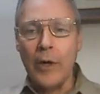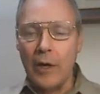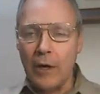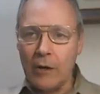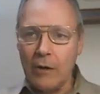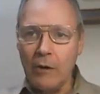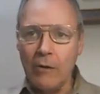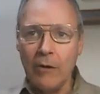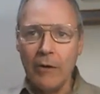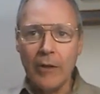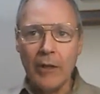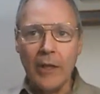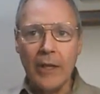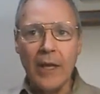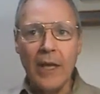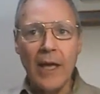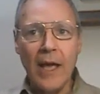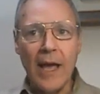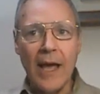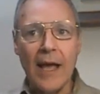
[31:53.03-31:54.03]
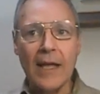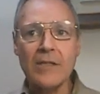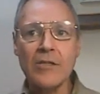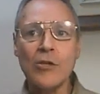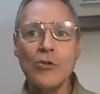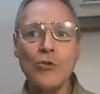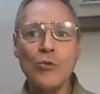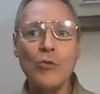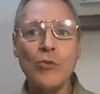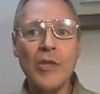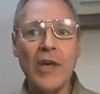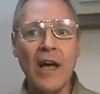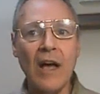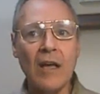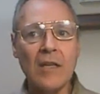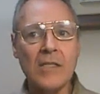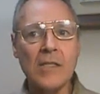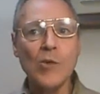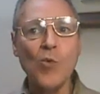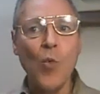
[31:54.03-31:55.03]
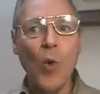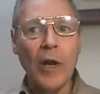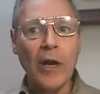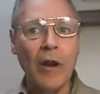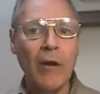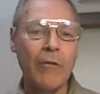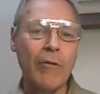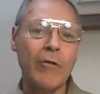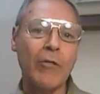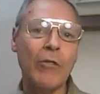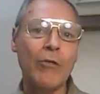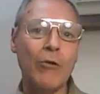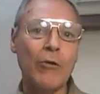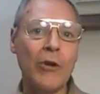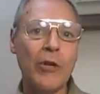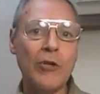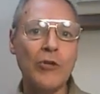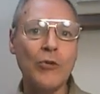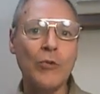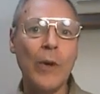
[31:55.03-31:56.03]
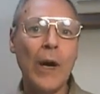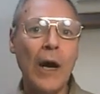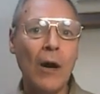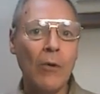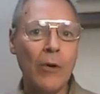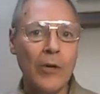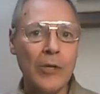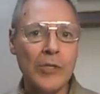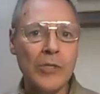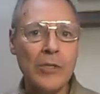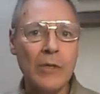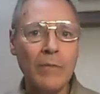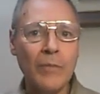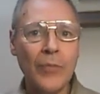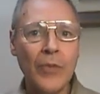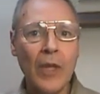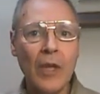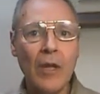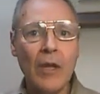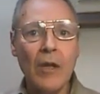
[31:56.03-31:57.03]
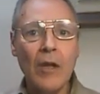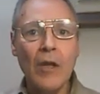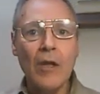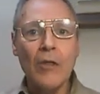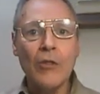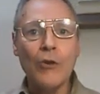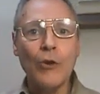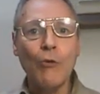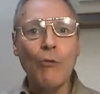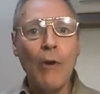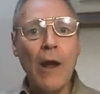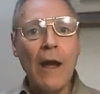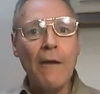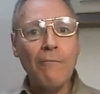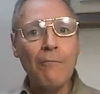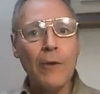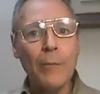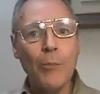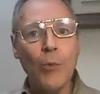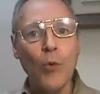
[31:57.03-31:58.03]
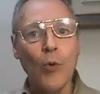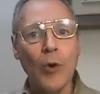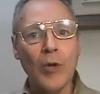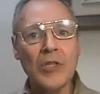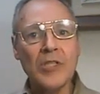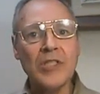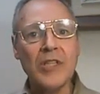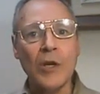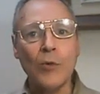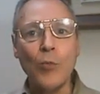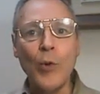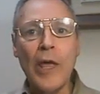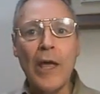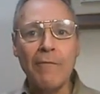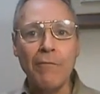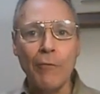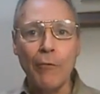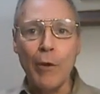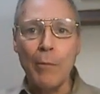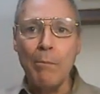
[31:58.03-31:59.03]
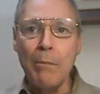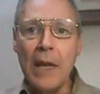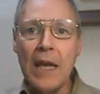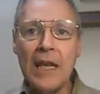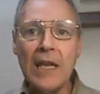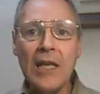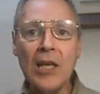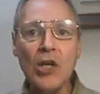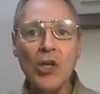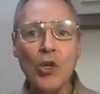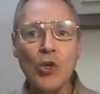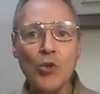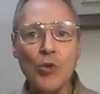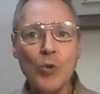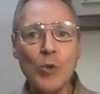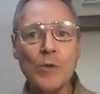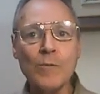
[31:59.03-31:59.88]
We are currently at 2,132 hours. The graph reports that we have a remaining